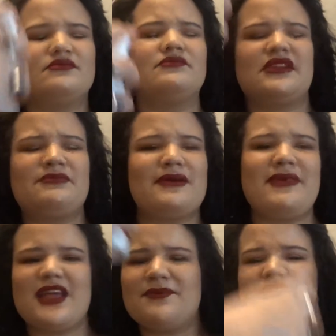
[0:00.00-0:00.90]
if my
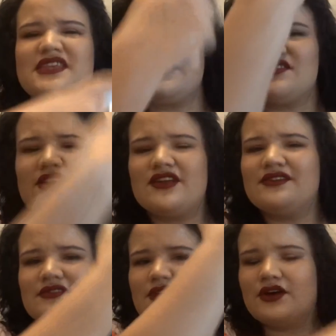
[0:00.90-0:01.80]
makeup stays on
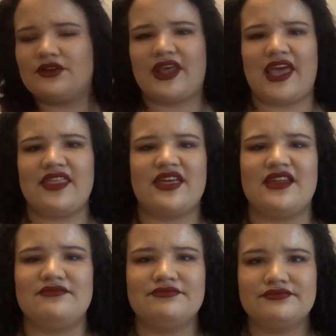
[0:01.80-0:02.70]
all day,
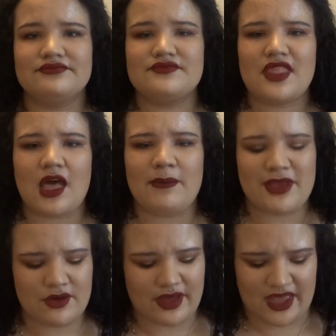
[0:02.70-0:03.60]
then I'll be
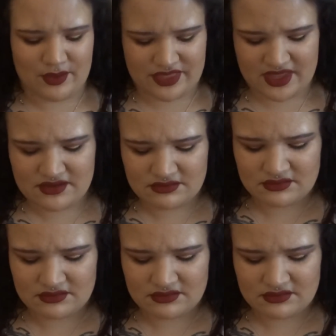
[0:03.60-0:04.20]
okay with it.